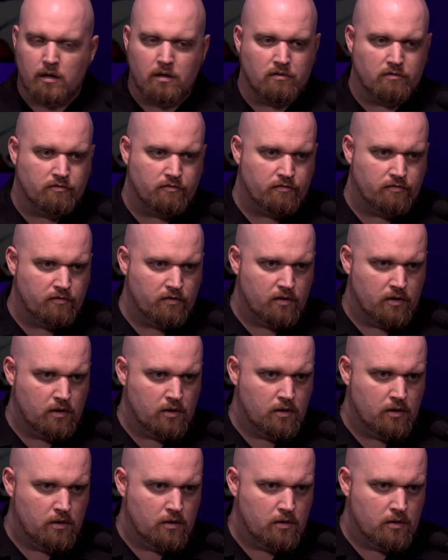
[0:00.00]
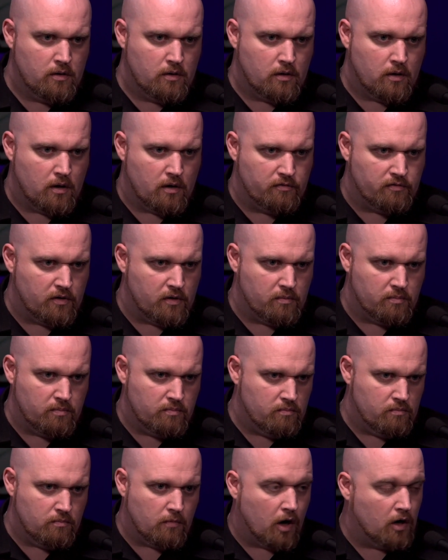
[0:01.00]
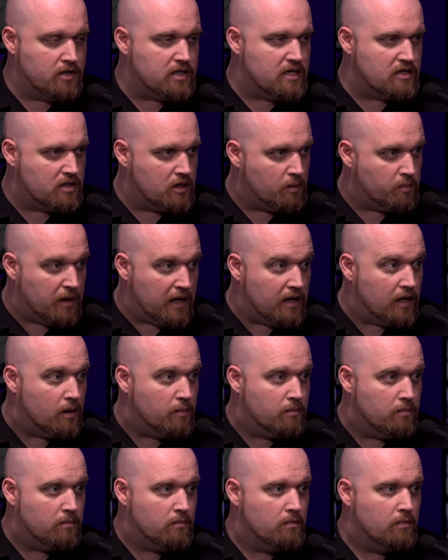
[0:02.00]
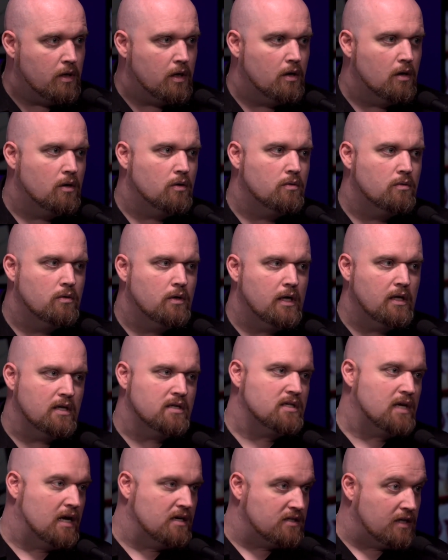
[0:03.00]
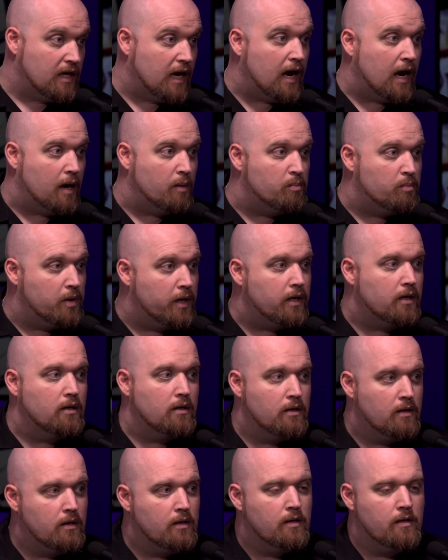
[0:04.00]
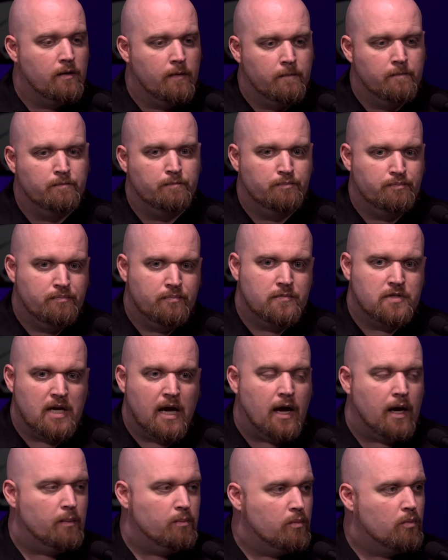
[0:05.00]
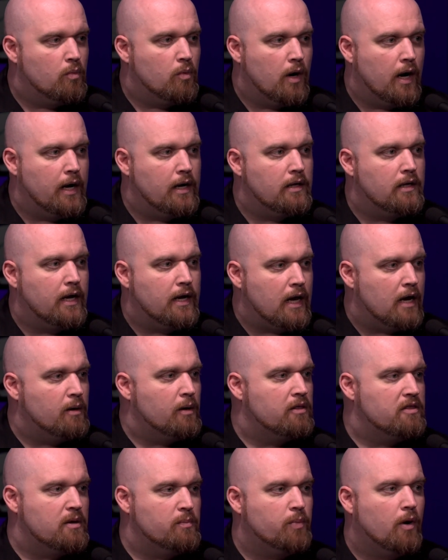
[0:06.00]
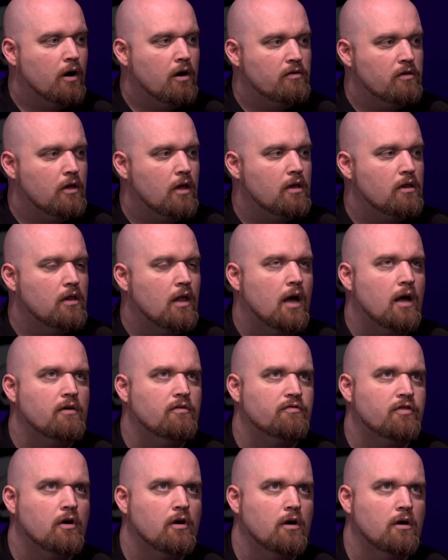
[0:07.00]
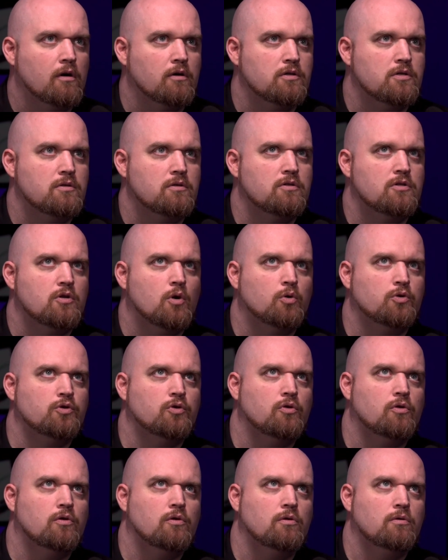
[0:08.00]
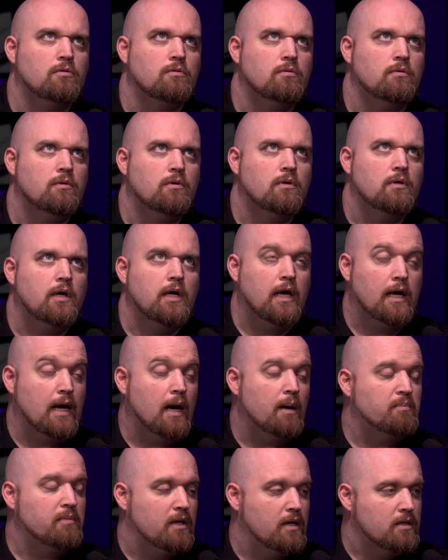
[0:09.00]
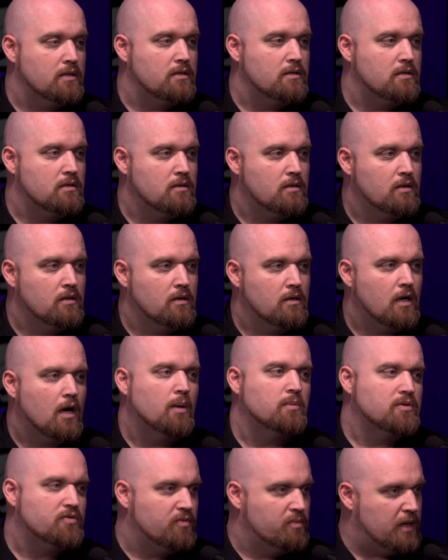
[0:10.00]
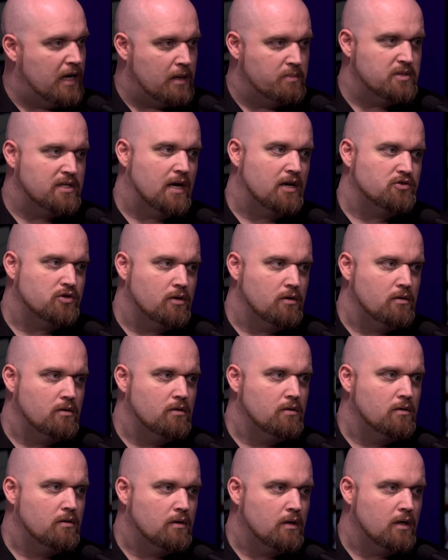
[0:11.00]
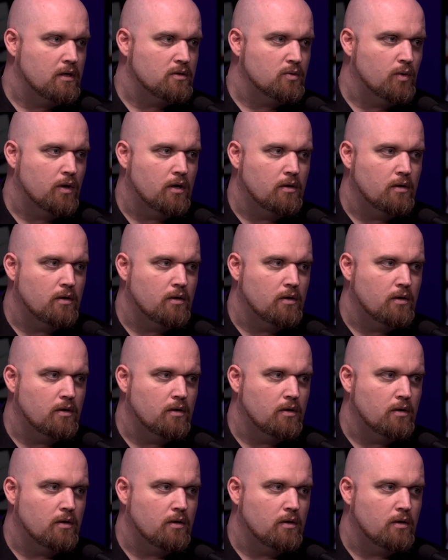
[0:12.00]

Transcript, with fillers: of of a artistic medium, you know, in this case a game, but same, right? Like, and I think part of a lot of her social ineptness comes from that obsession yeah. as